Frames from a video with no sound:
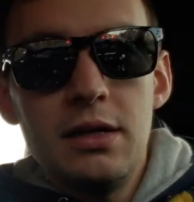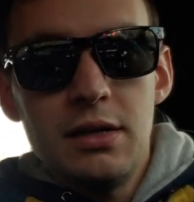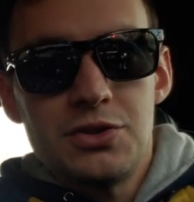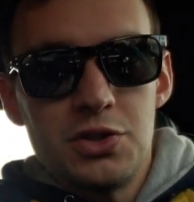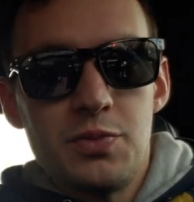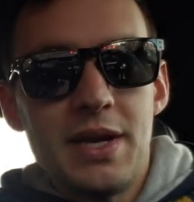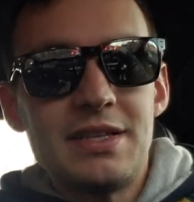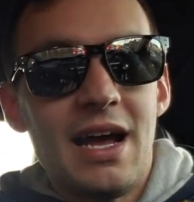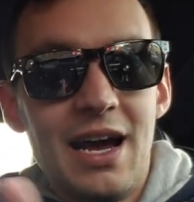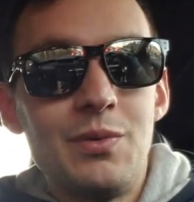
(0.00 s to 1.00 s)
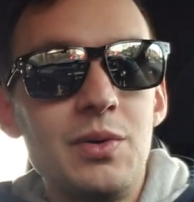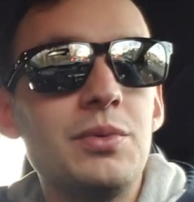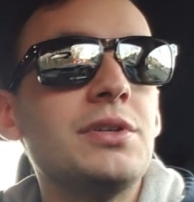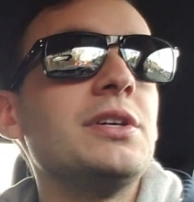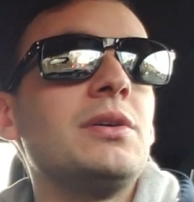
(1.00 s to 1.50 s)
as soon as we make it to the highway,
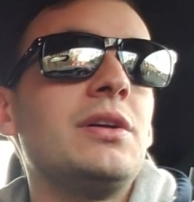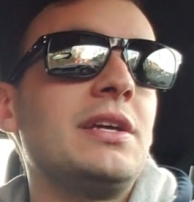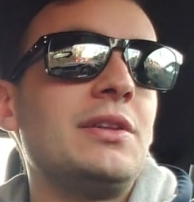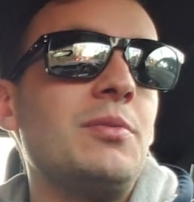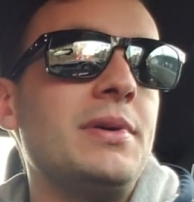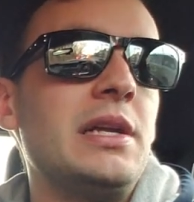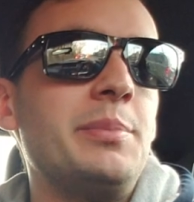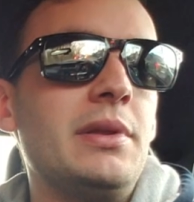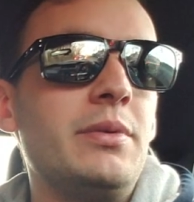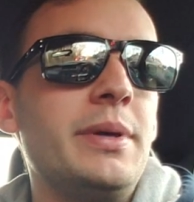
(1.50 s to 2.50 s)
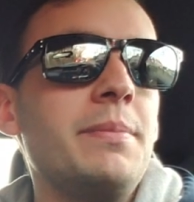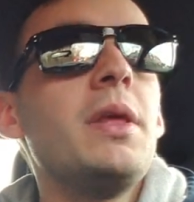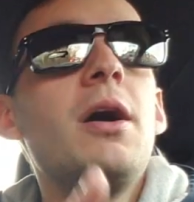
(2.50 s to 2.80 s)
we'll get, I'll get to open up a little bit.